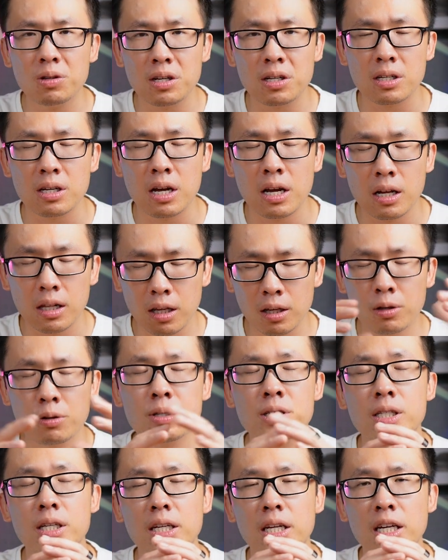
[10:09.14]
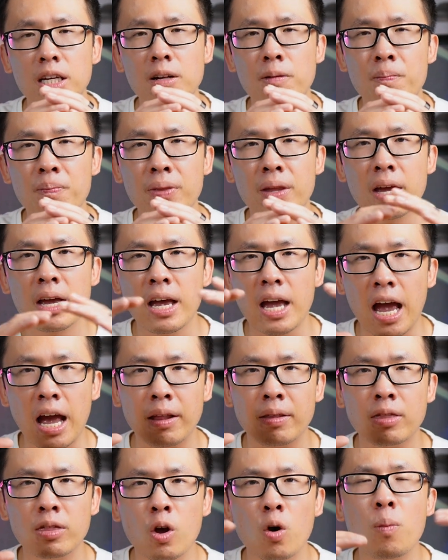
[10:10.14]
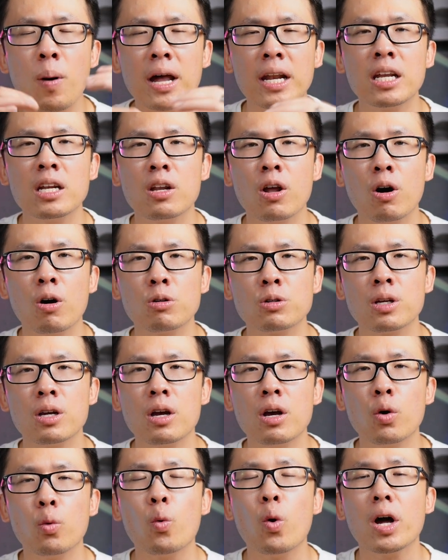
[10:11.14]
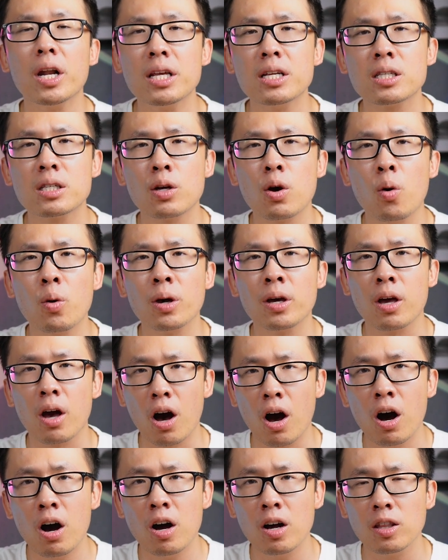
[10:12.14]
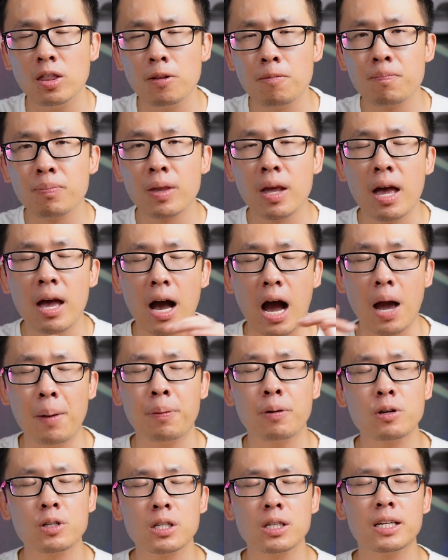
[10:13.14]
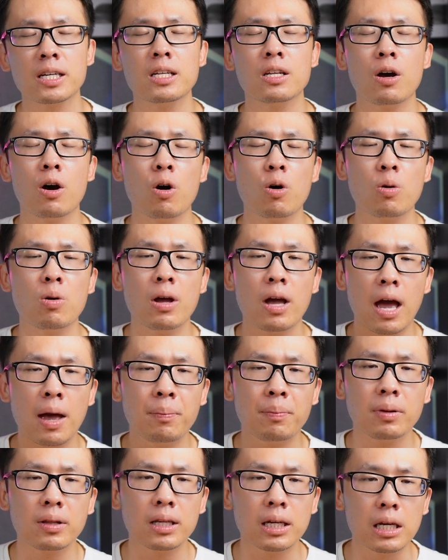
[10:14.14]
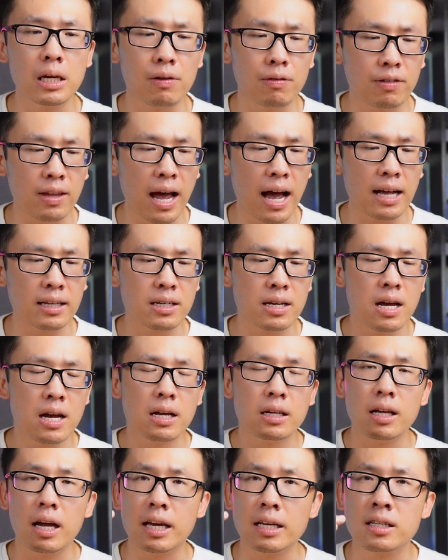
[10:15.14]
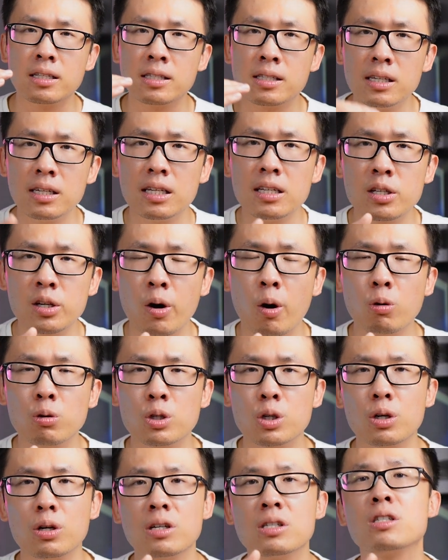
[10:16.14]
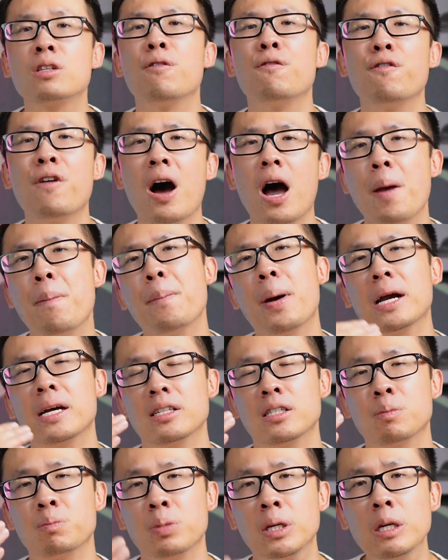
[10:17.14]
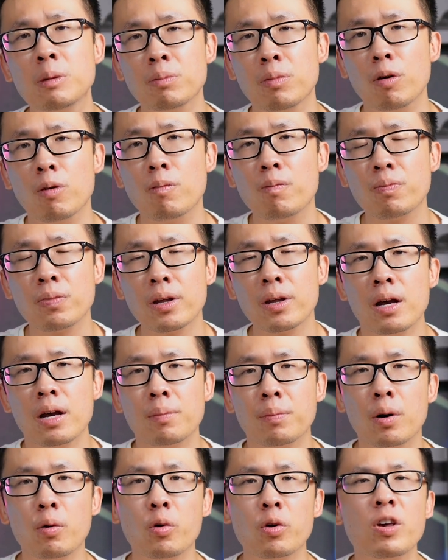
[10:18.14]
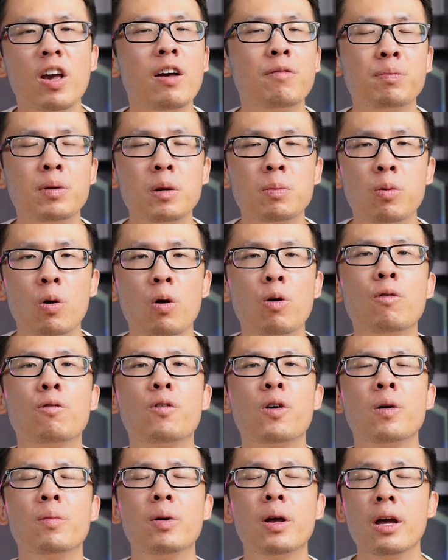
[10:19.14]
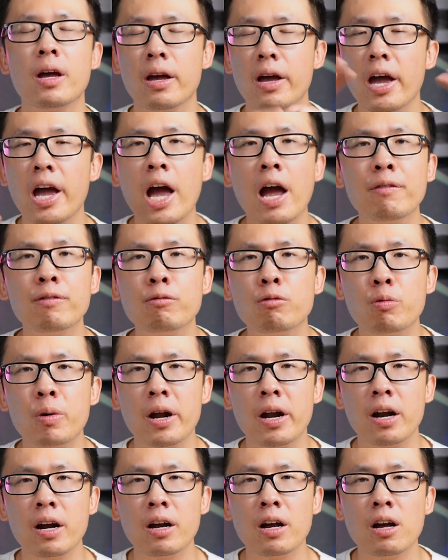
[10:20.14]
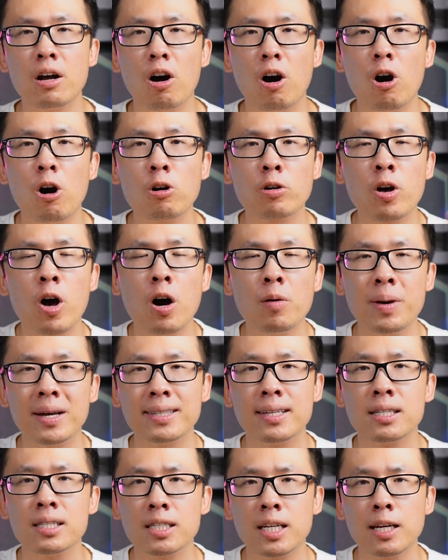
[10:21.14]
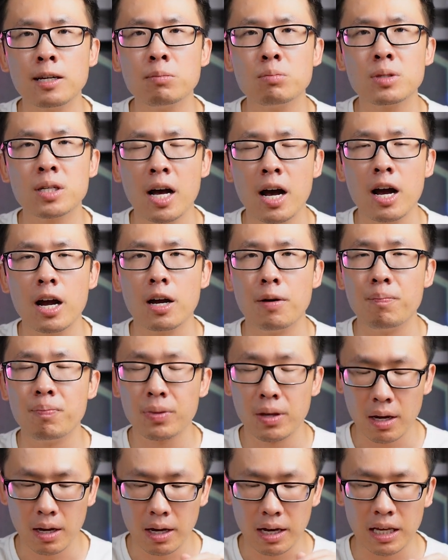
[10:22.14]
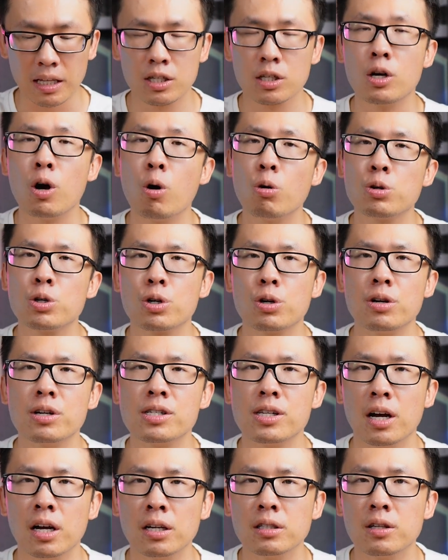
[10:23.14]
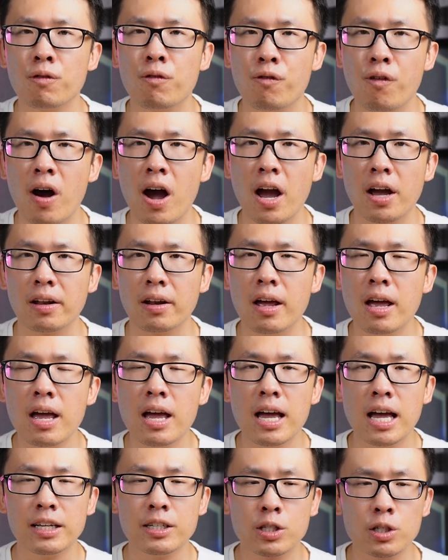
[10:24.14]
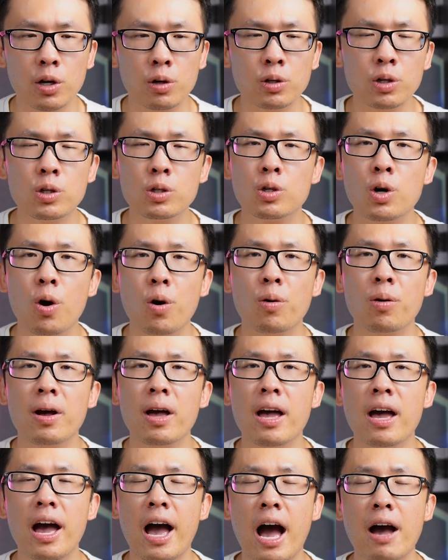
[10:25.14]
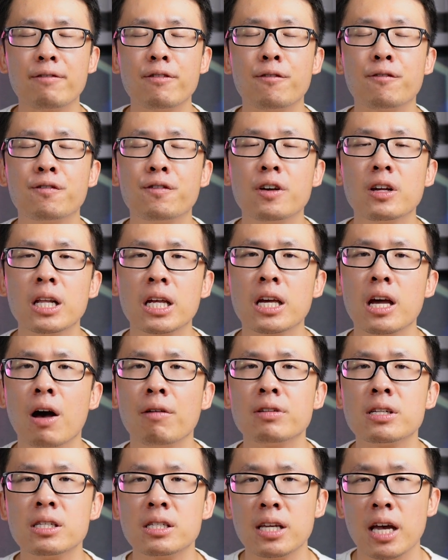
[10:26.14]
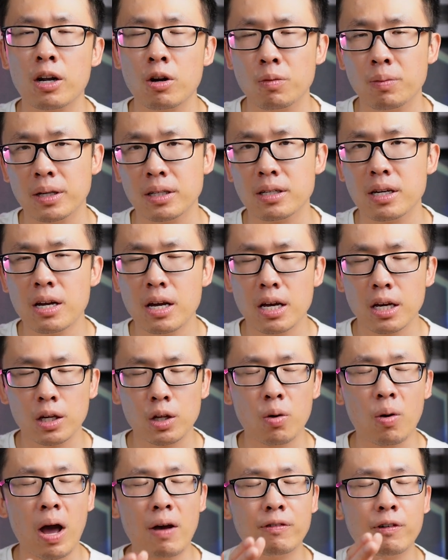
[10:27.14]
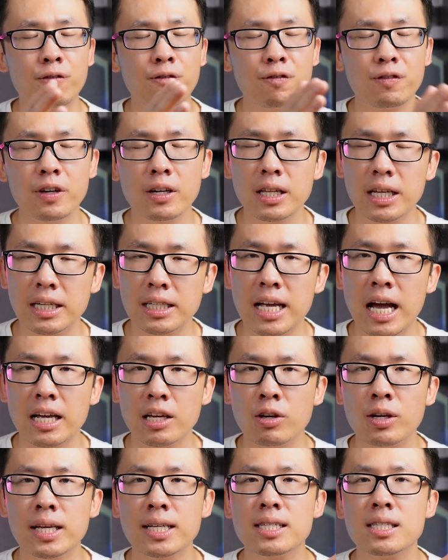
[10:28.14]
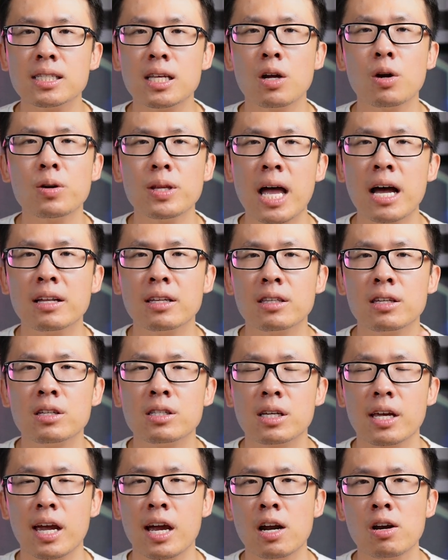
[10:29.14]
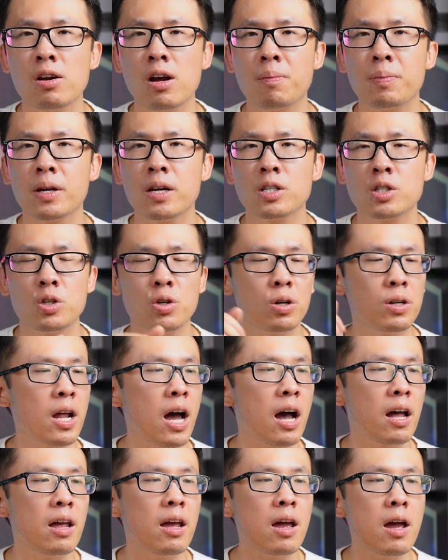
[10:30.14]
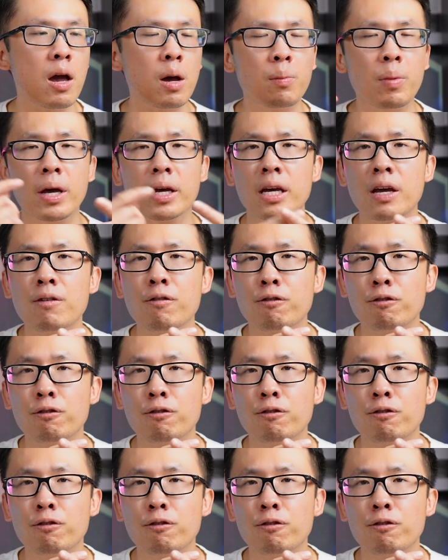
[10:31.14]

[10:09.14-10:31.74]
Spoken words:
this little city and nobody knows what is going on. I personally know and believe that a city's culture is defined by its people. But when you have people from everywhere all come at the same time, its culture is undefined. And so you don't have a feeling of settlement. You don't have a feeling that you can settle down in this area because you're not making